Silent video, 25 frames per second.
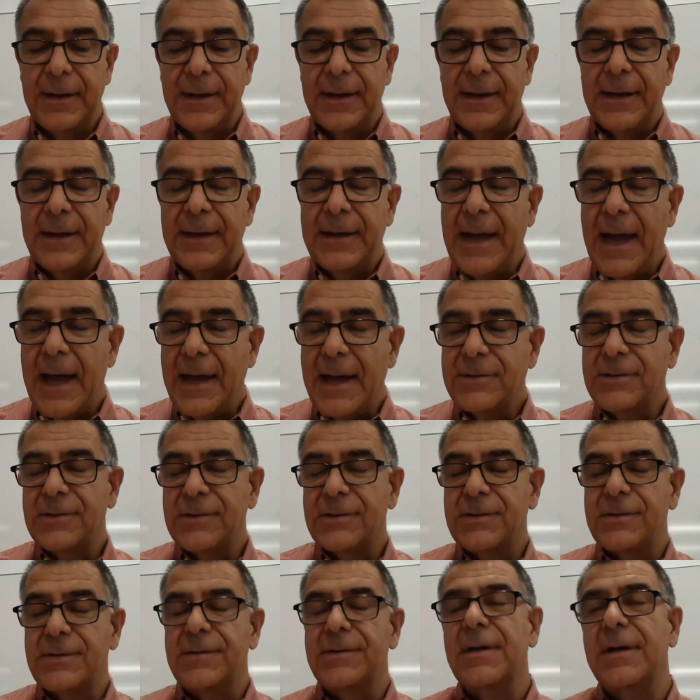He
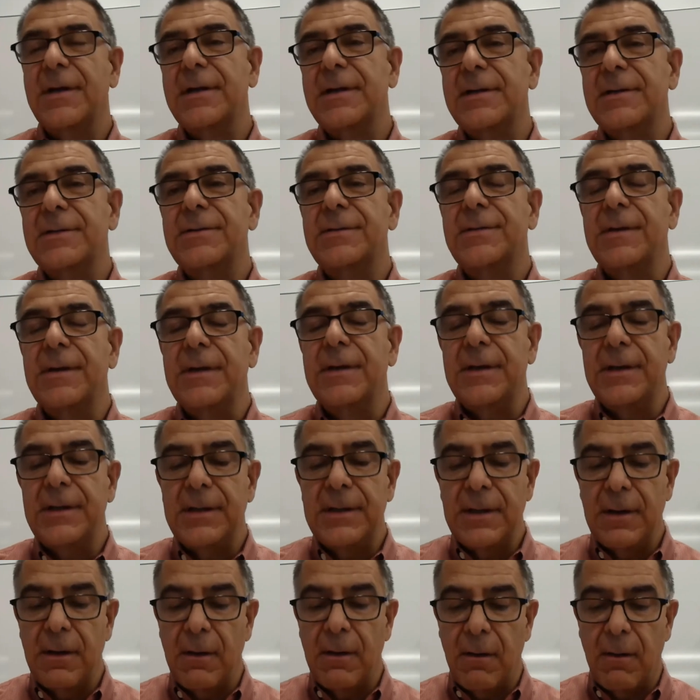asks, does
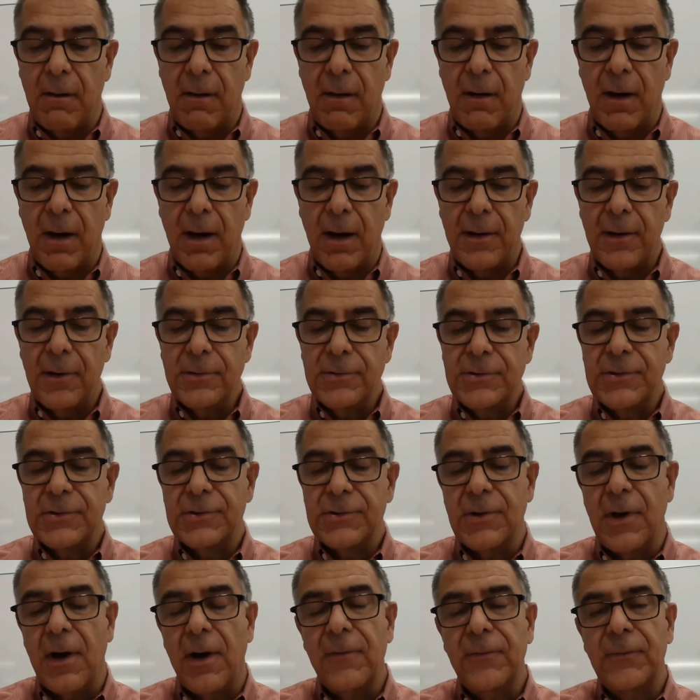the auto
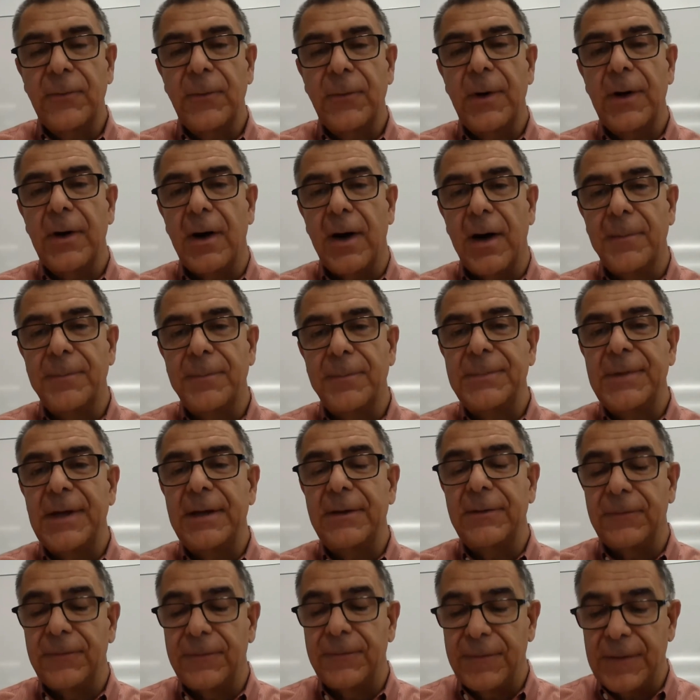software
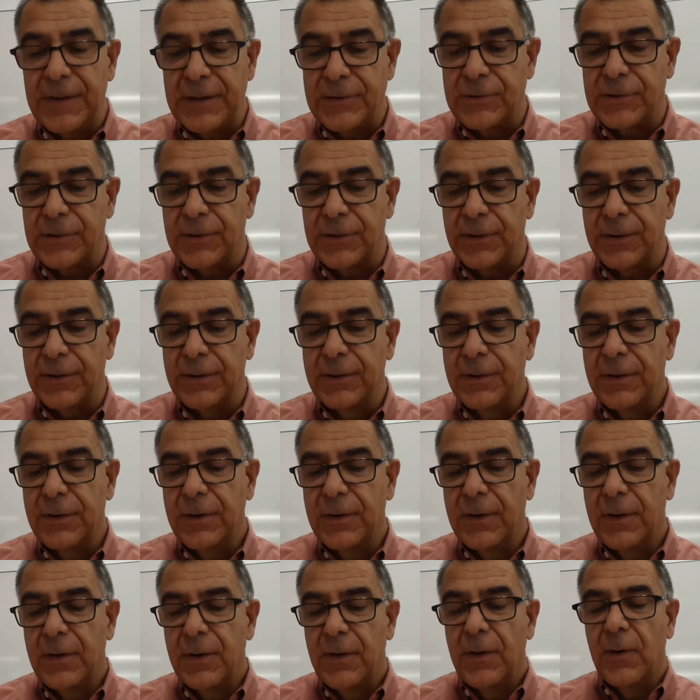update feature
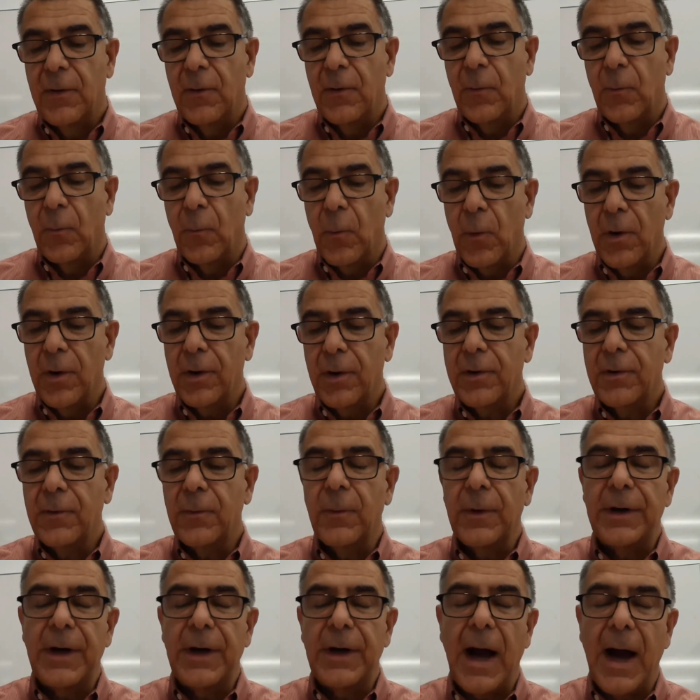work
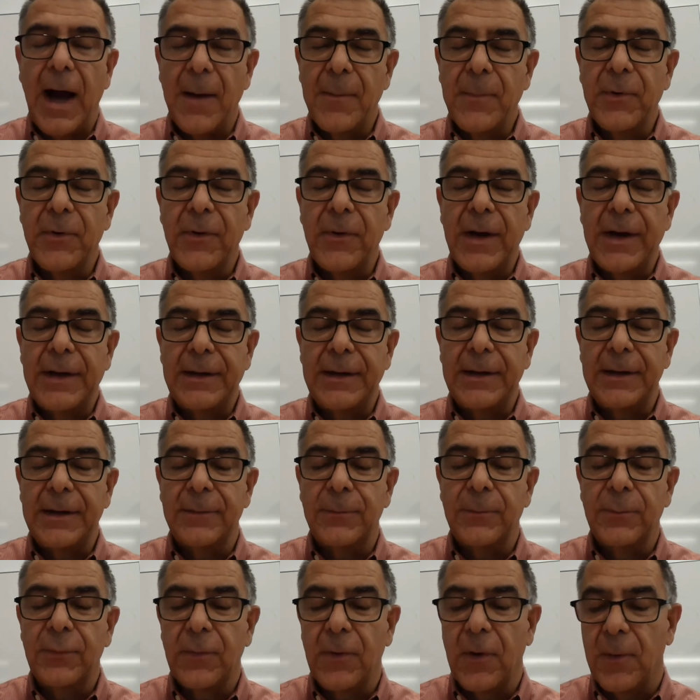when operating
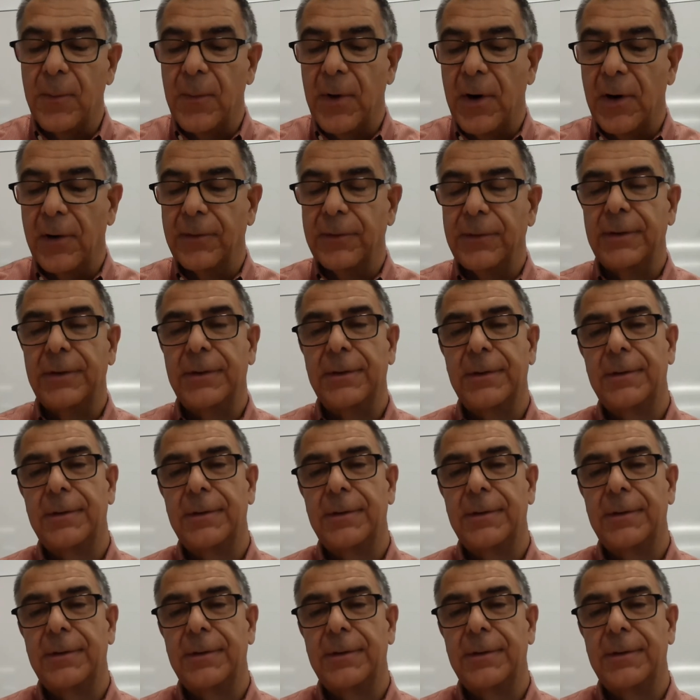in Pro mode?